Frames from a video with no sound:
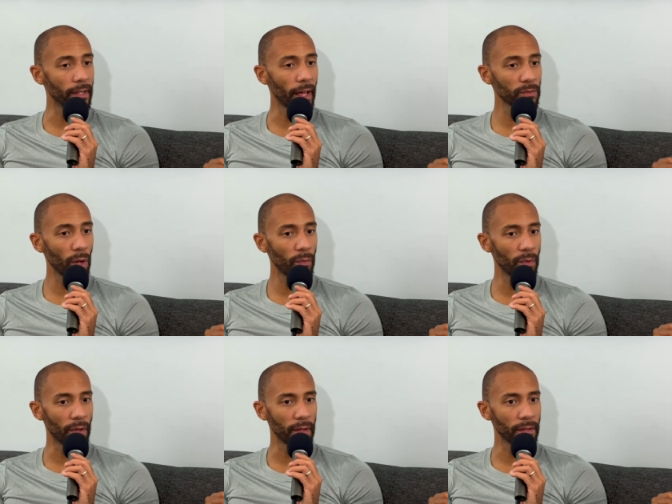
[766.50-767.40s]
that's why we
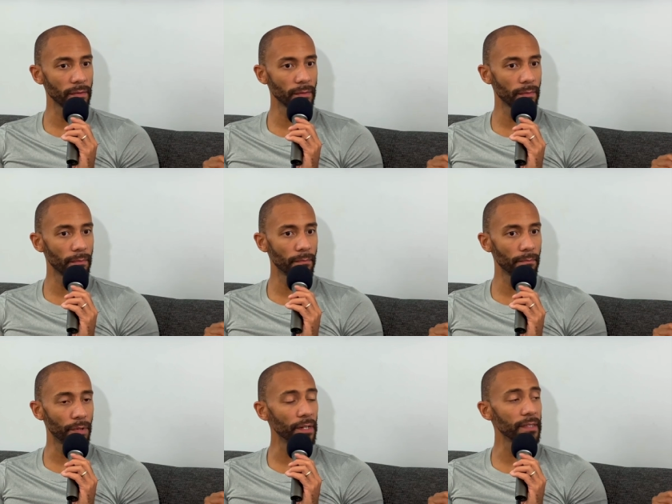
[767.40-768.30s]
want to
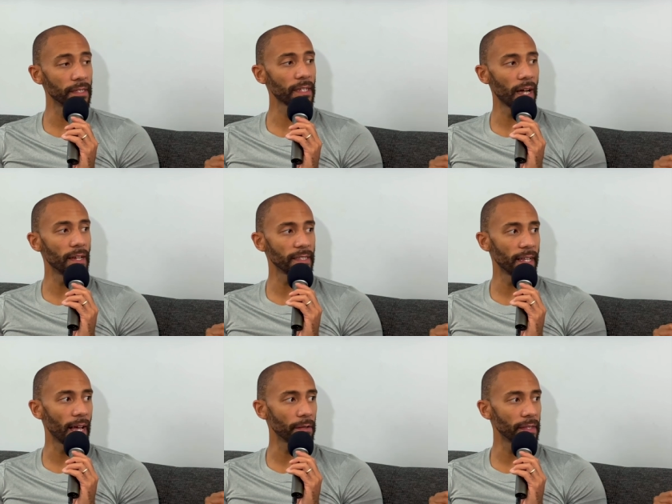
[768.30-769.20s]
put this
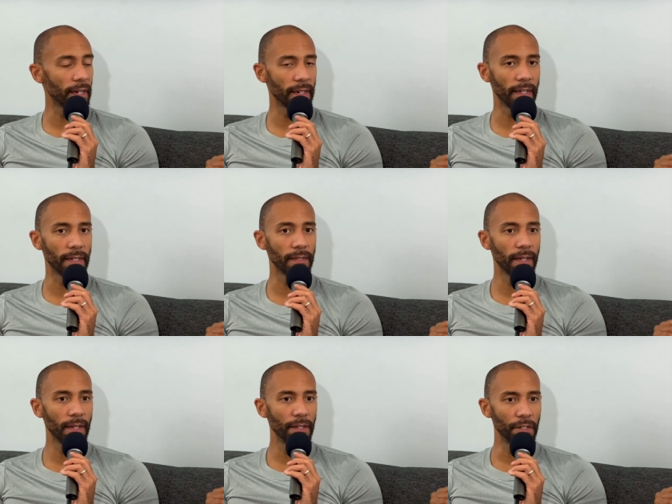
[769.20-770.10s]
content out there and,
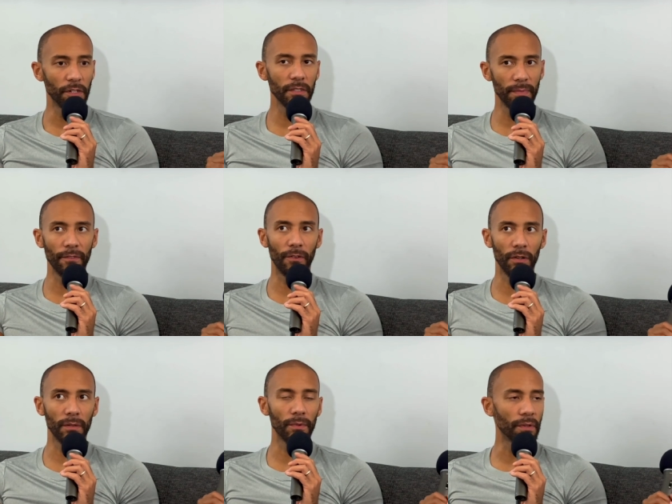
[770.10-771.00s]
mm-hmm. you know, just be
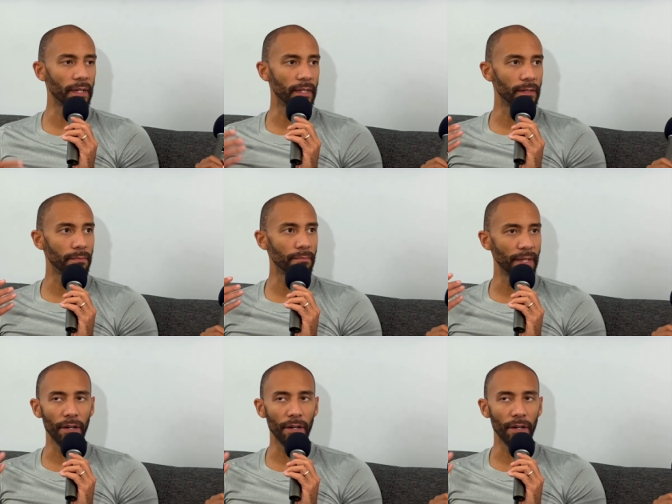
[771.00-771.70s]
vulnerable and be